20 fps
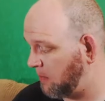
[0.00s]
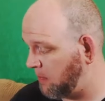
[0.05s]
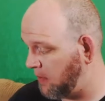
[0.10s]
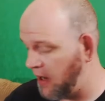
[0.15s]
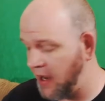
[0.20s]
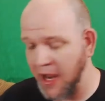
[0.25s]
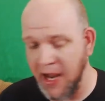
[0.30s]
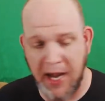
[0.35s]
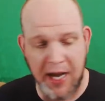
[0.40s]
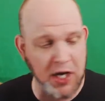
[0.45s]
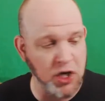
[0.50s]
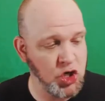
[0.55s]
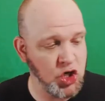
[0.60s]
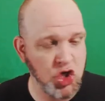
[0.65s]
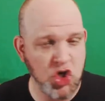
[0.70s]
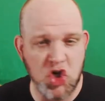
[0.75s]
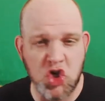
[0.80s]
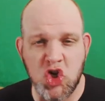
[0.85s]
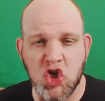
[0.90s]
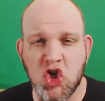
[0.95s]
up a
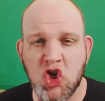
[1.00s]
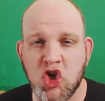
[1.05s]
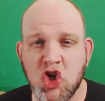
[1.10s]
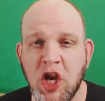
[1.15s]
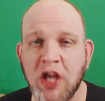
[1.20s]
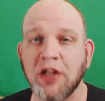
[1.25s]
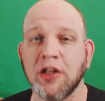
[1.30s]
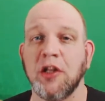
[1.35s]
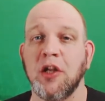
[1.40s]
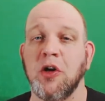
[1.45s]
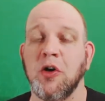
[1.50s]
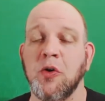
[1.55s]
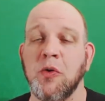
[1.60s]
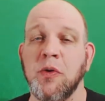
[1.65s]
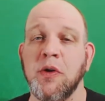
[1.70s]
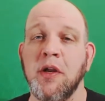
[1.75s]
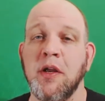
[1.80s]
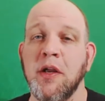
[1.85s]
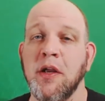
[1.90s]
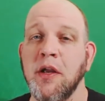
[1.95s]

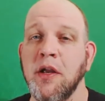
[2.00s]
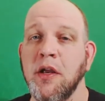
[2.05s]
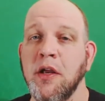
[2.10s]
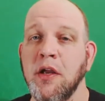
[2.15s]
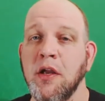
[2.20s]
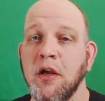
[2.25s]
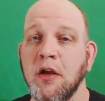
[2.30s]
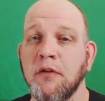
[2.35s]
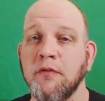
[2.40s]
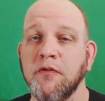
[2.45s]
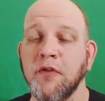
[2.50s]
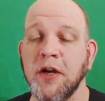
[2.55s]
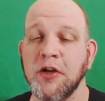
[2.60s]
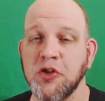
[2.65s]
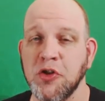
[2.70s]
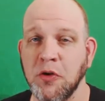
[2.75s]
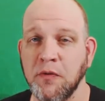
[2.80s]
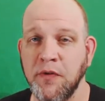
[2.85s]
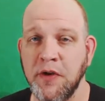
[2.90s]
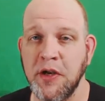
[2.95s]
shitload of
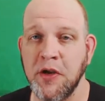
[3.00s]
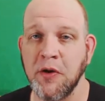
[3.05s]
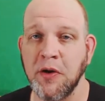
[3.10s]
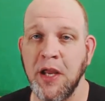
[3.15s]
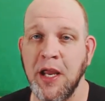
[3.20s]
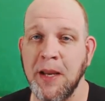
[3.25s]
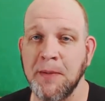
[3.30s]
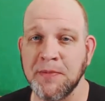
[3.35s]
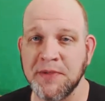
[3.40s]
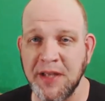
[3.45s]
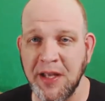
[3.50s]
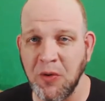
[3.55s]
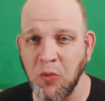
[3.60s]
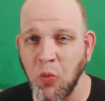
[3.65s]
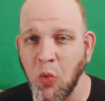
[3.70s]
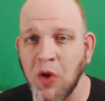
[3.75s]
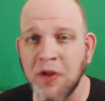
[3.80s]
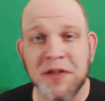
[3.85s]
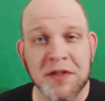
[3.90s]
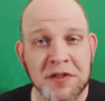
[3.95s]
retro video games at
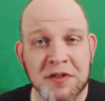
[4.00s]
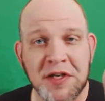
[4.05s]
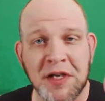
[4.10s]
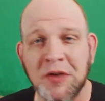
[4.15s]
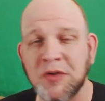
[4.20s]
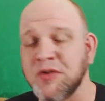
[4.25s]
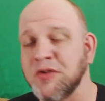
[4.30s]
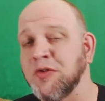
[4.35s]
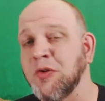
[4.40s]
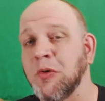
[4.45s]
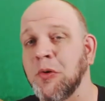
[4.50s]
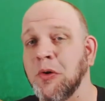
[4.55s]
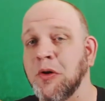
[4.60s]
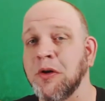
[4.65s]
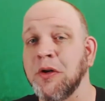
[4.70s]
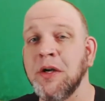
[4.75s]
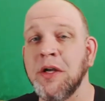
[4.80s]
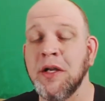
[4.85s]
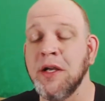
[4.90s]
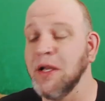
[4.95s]
one single store.
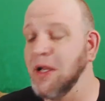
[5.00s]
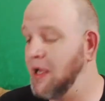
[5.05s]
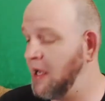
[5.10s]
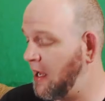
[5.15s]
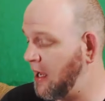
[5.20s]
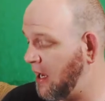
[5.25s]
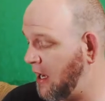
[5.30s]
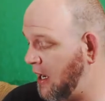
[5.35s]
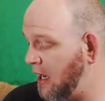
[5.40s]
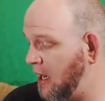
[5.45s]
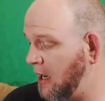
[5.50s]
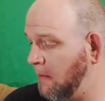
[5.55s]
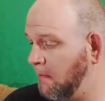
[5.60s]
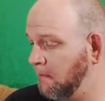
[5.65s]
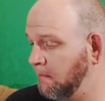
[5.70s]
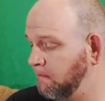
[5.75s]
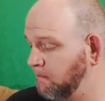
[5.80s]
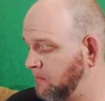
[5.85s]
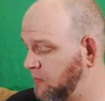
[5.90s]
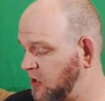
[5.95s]

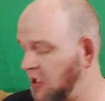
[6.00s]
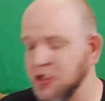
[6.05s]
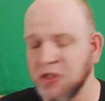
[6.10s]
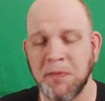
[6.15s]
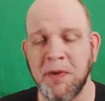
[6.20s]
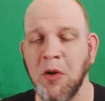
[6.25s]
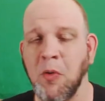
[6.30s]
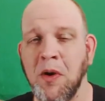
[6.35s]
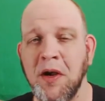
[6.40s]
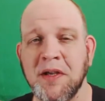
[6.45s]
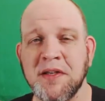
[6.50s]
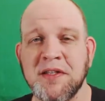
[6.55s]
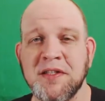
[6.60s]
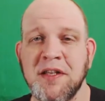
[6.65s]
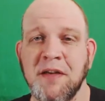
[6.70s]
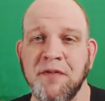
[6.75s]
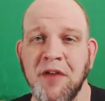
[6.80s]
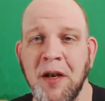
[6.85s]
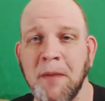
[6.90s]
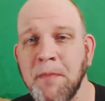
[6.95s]
It's also been a while
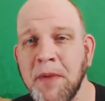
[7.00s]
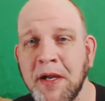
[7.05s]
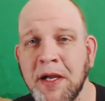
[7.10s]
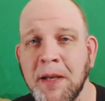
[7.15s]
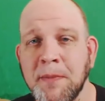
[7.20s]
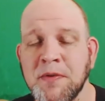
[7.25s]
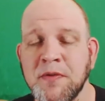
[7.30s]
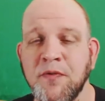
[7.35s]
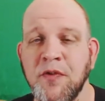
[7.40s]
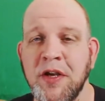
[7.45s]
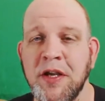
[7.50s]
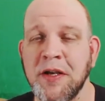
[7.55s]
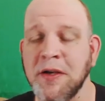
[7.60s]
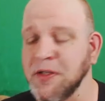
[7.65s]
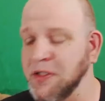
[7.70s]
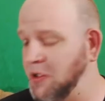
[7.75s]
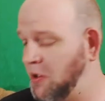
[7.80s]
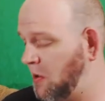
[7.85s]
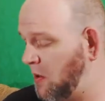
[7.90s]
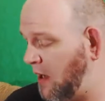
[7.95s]
since I've done a pickups video,
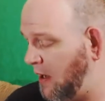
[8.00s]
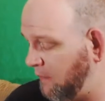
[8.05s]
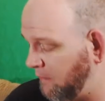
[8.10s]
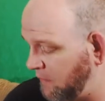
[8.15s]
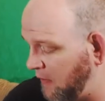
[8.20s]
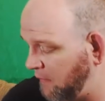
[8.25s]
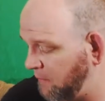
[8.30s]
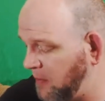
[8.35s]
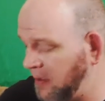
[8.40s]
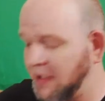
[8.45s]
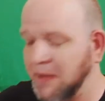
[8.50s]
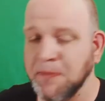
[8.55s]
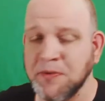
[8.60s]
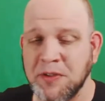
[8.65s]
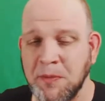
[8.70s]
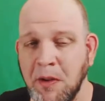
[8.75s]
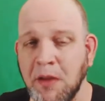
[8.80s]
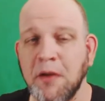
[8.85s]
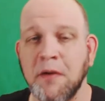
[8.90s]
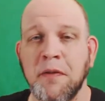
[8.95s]
so I've picked up
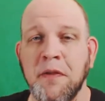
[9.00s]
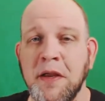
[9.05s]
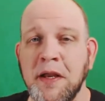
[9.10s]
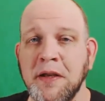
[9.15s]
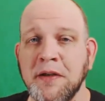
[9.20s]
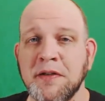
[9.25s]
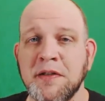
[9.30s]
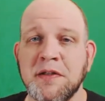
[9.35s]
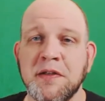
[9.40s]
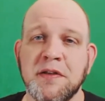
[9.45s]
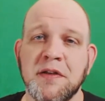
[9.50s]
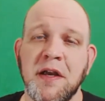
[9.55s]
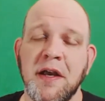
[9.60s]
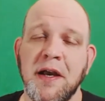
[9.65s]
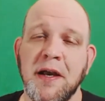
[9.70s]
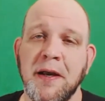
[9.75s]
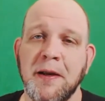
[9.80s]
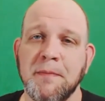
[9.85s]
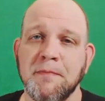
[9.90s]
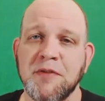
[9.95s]
some other things
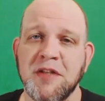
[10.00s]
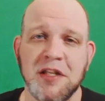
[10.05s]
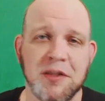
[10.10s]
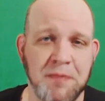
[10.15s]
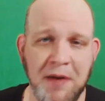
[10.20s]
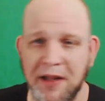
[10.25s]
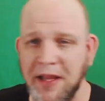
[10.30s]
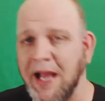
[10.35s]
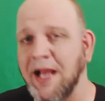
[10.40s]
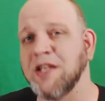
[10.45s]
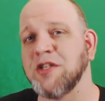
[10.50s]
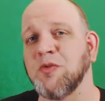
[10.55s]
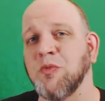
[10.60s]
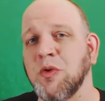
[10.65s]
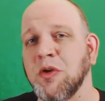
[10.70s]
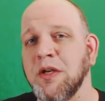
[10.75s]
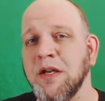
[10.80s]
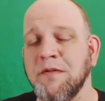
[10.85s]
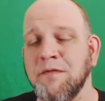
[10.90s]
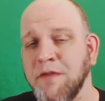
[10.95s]
since my last
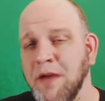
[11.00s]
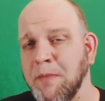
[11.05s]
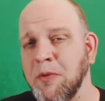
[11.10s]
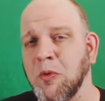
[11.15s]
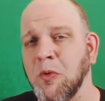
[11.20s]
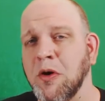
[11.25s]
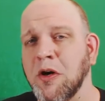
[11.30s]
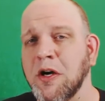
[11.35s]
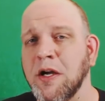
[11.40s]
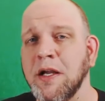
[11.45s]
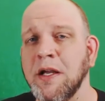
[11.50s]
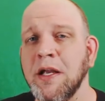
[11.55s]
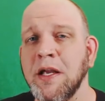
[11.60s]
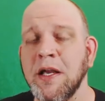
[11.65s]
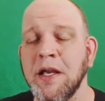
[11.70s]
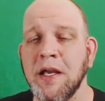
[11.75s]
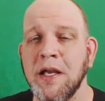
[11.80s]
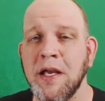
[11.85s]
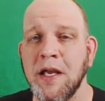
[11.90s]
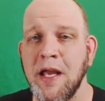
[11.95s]
one in February,
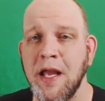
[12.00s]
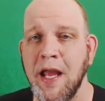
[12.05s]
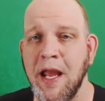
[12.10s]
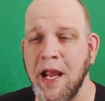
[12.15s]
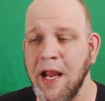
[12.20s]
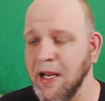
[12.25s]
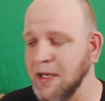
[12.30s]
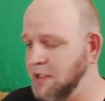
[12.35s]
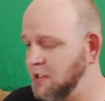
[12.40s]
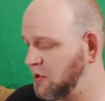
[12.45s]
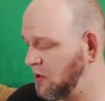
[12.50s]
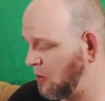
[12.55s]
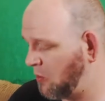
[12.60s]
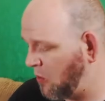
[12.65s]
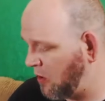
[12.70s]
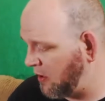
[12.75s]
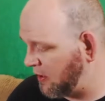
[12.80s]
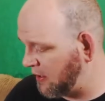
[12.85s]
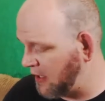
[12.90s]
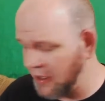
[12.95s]
and so I
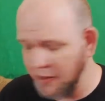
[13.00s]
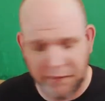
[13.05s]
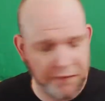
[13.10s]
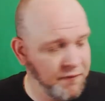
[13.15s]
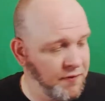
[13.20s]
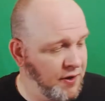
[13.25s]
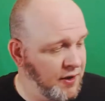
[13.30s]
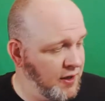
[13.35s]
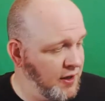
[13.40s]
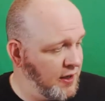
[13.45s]
wanted to kind of